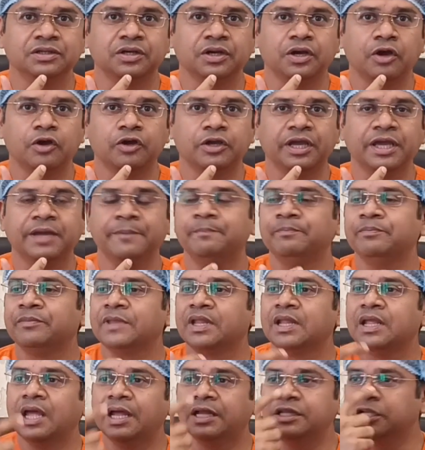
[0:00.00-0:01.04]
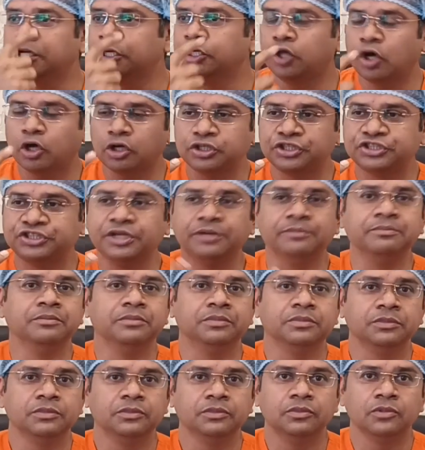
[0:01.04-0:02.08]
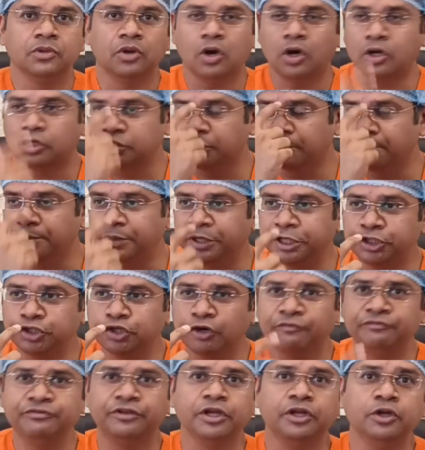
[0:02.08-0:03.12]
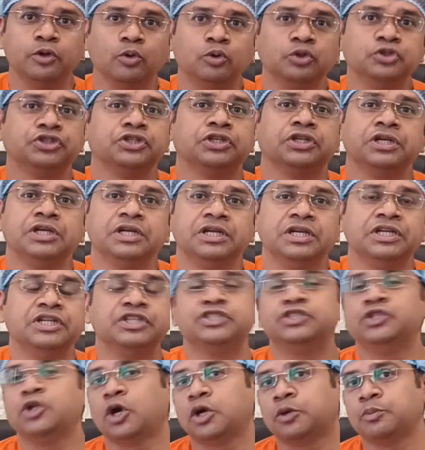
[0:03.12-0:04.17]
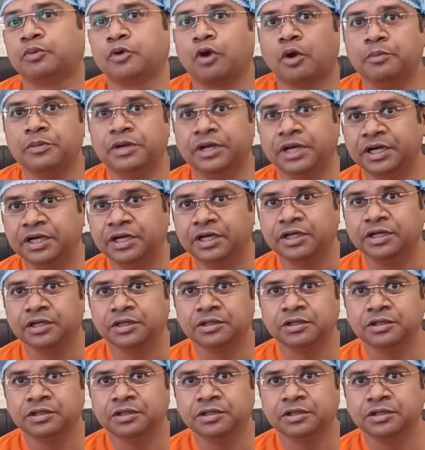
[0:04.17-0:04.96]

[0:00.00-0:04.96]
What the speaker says: okay, and the dorsum or the bridge of the nose is not prominent.